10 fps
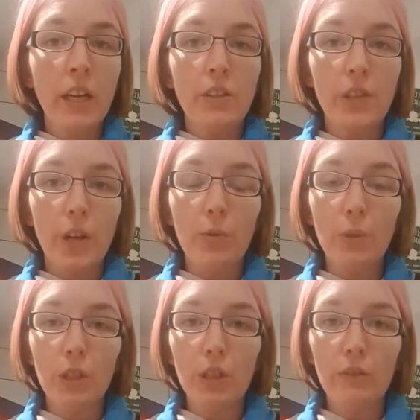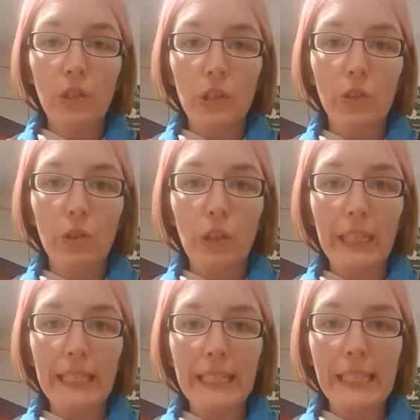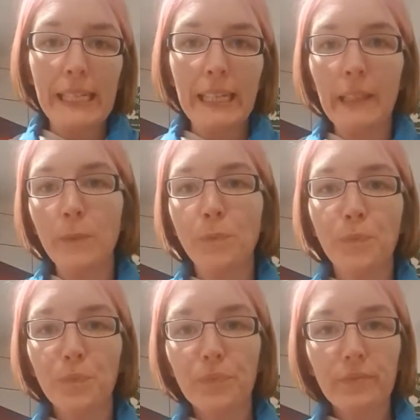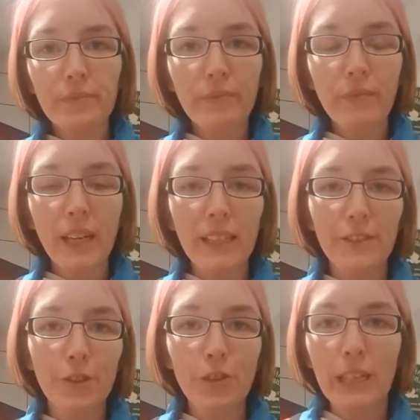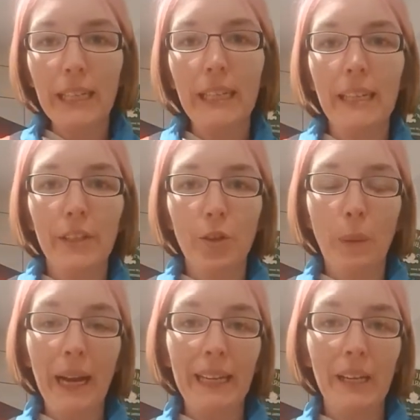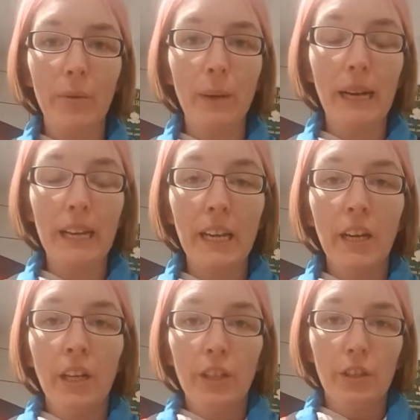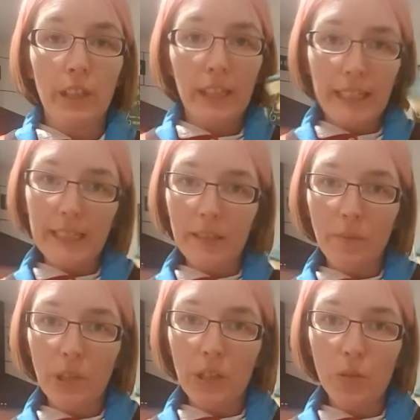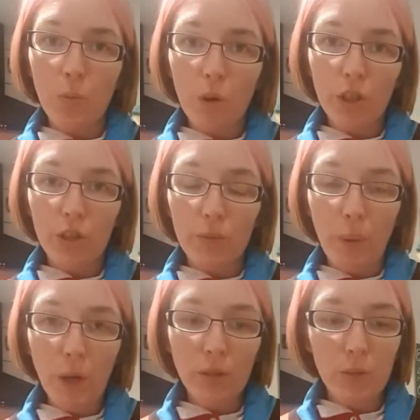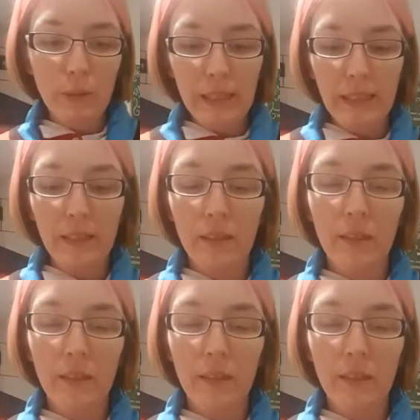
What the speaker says: So once you've done your eating and your drinking and your packing away, you're going to need something to wash your pots with,